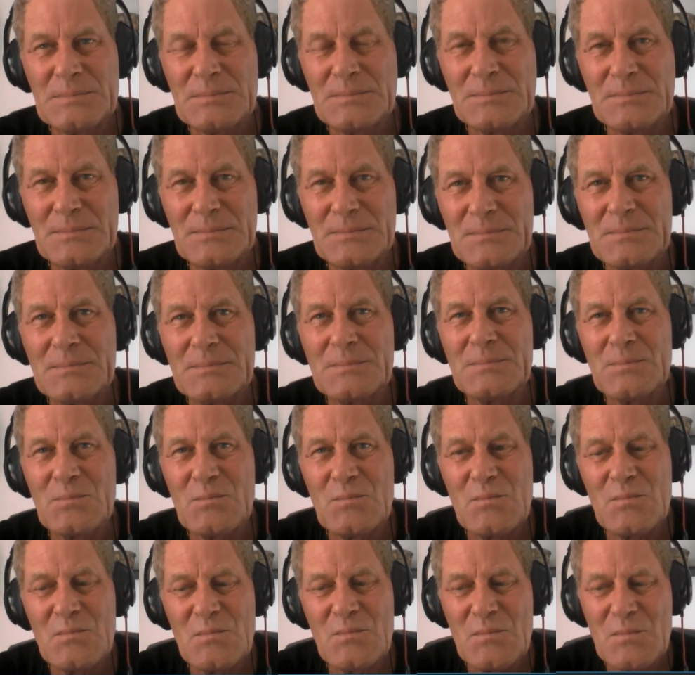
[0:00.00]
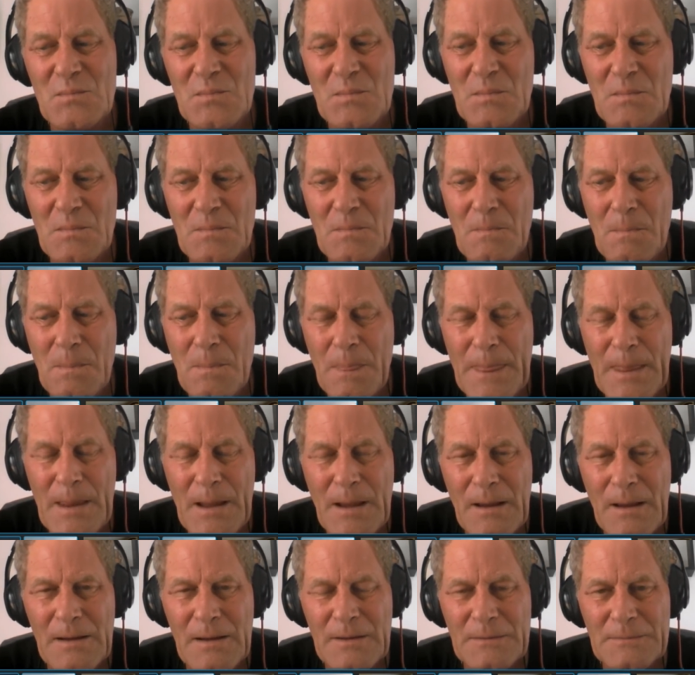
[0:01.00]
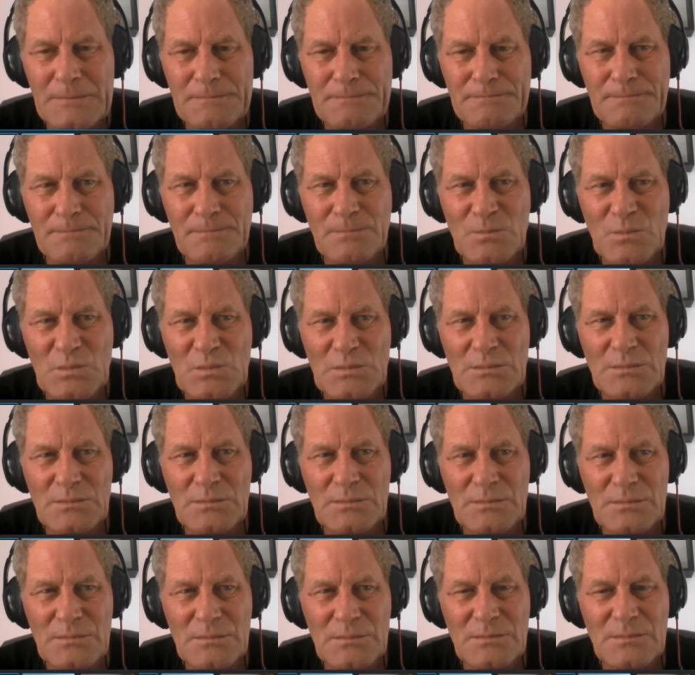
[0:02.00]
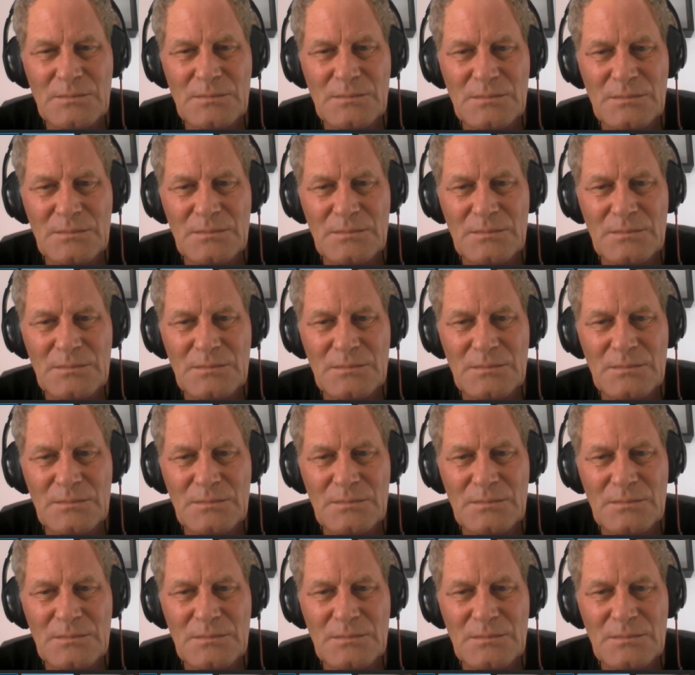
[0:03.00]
Ben and I did a little research recently on